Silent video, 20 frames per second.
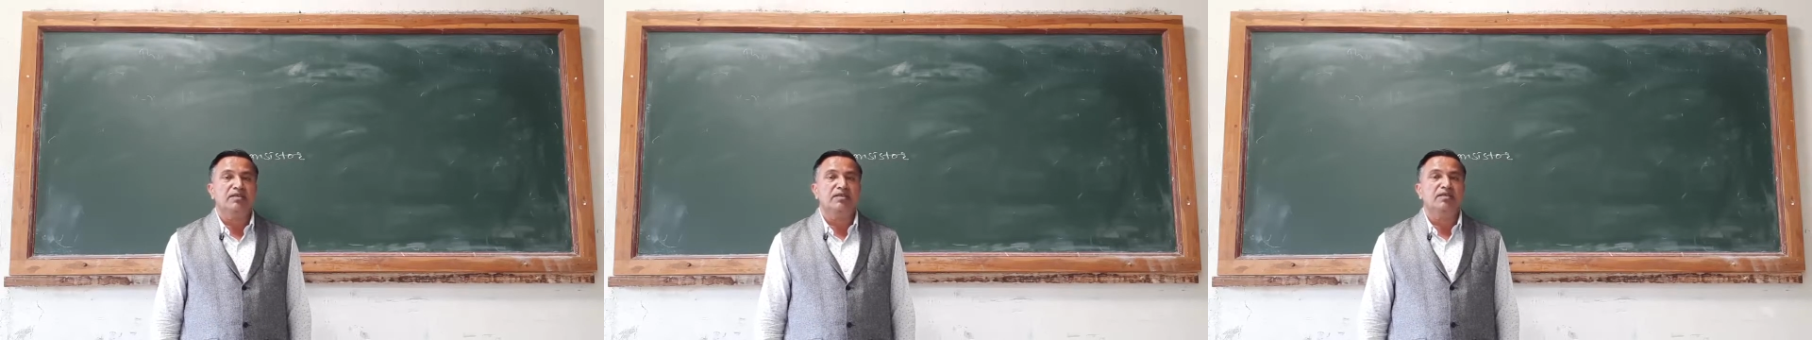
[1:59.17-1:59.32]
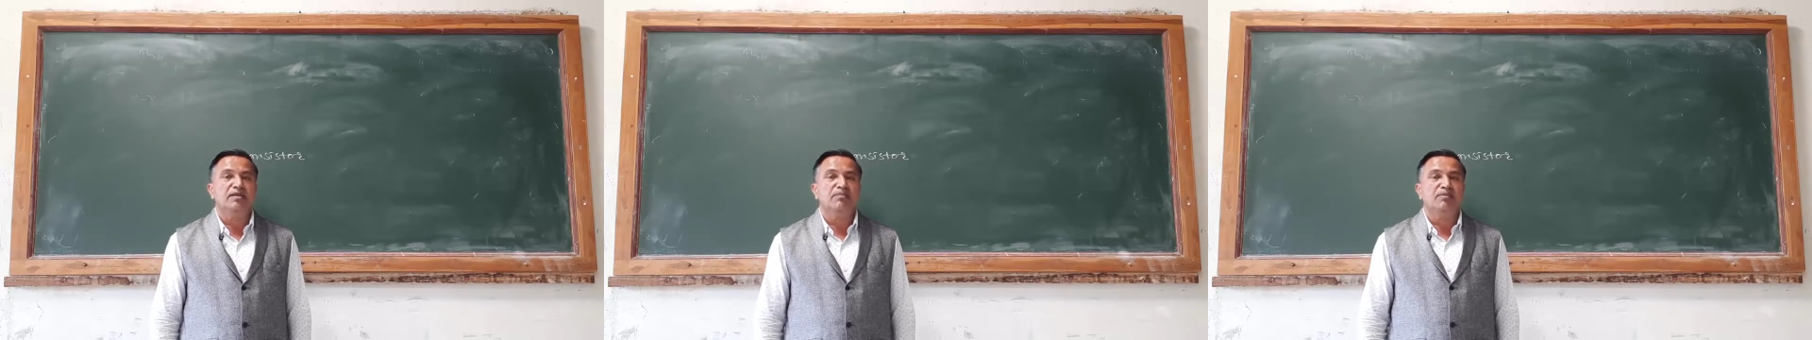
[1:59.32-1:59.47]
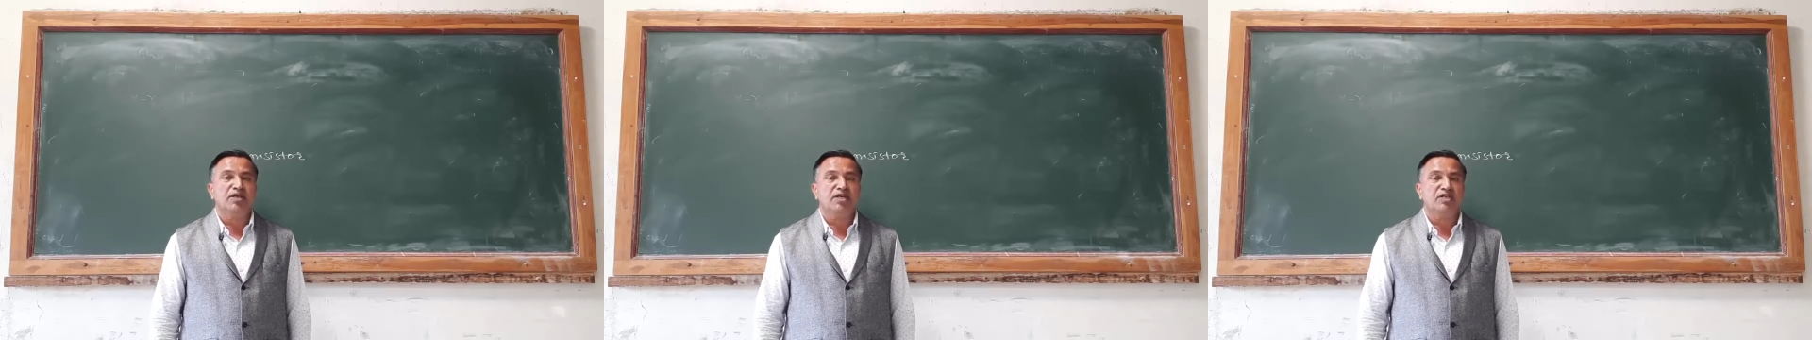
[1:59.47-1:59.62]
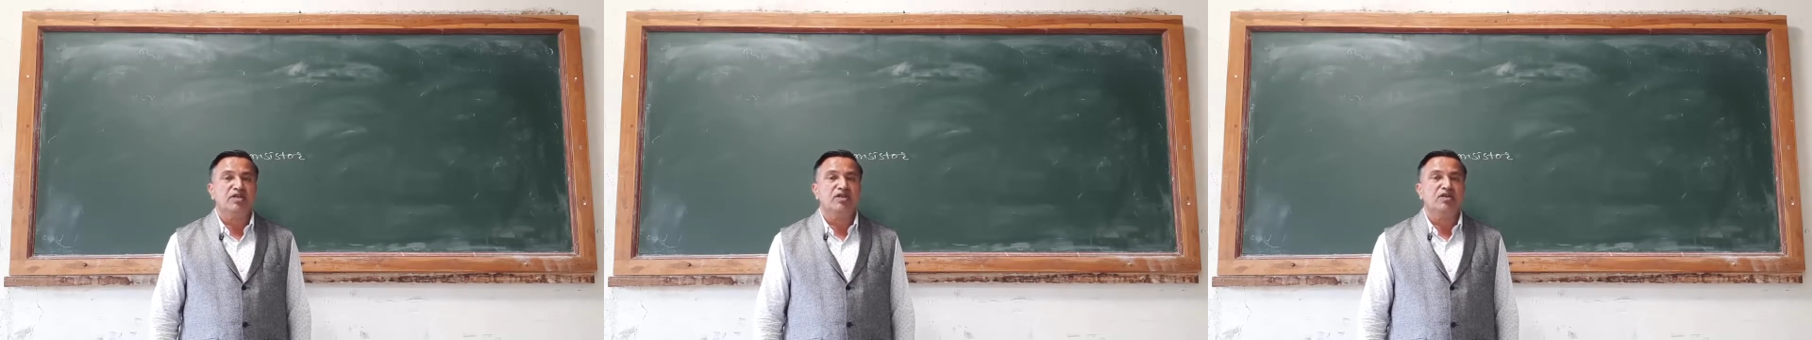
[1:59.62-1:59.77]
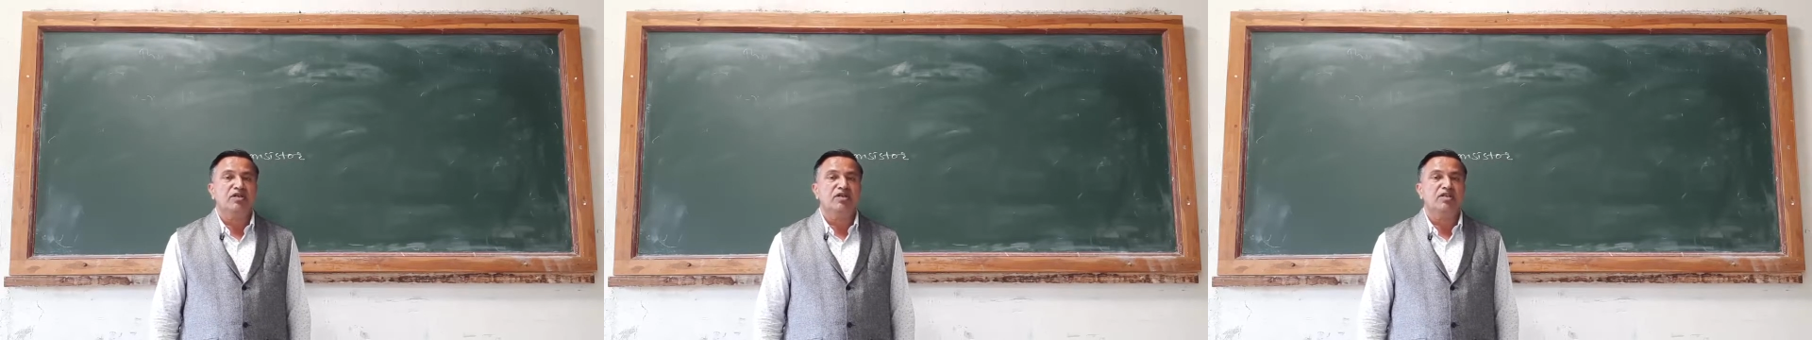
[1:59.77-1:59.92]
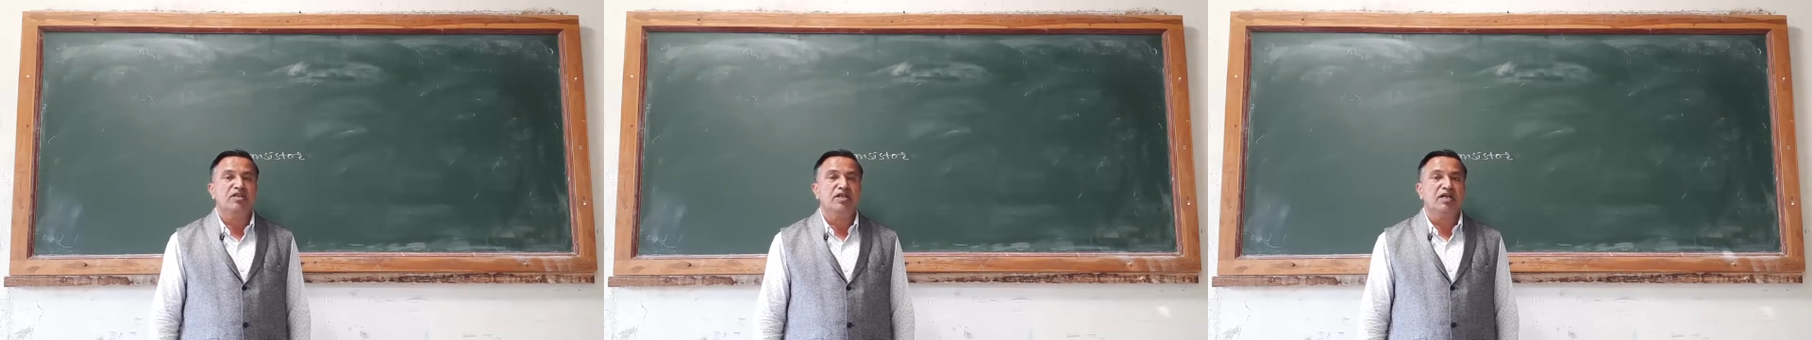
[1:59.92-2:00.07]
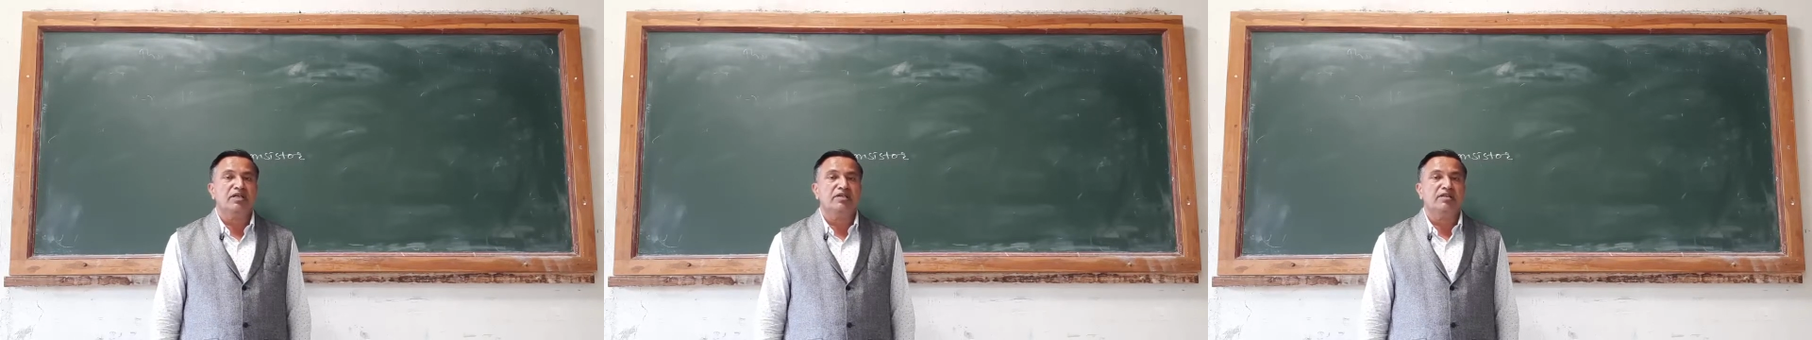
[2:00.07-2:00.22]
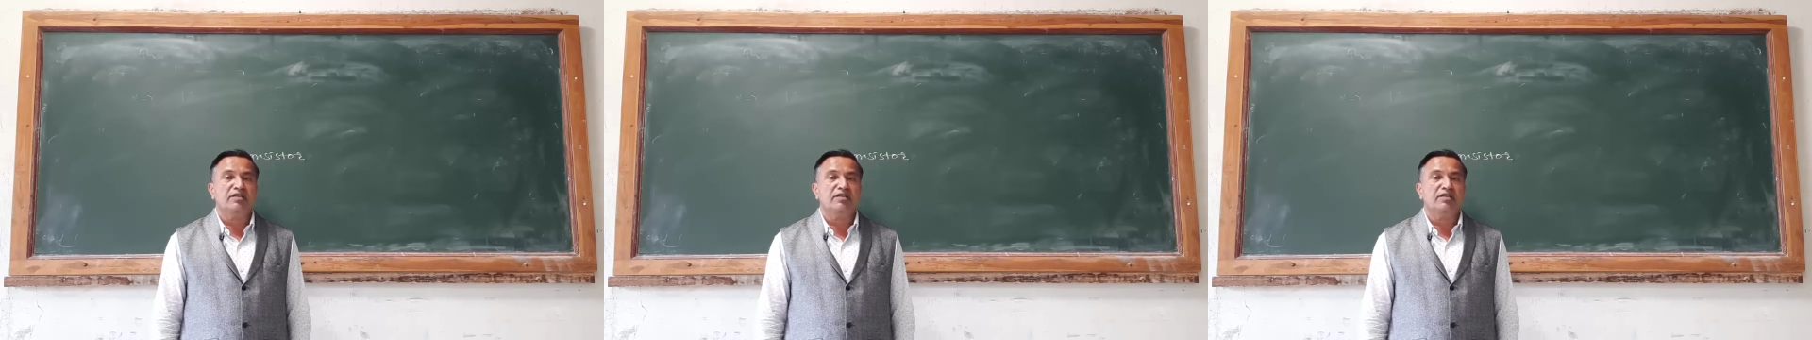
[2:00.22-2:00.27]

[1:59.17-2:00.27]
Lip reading: the majority charge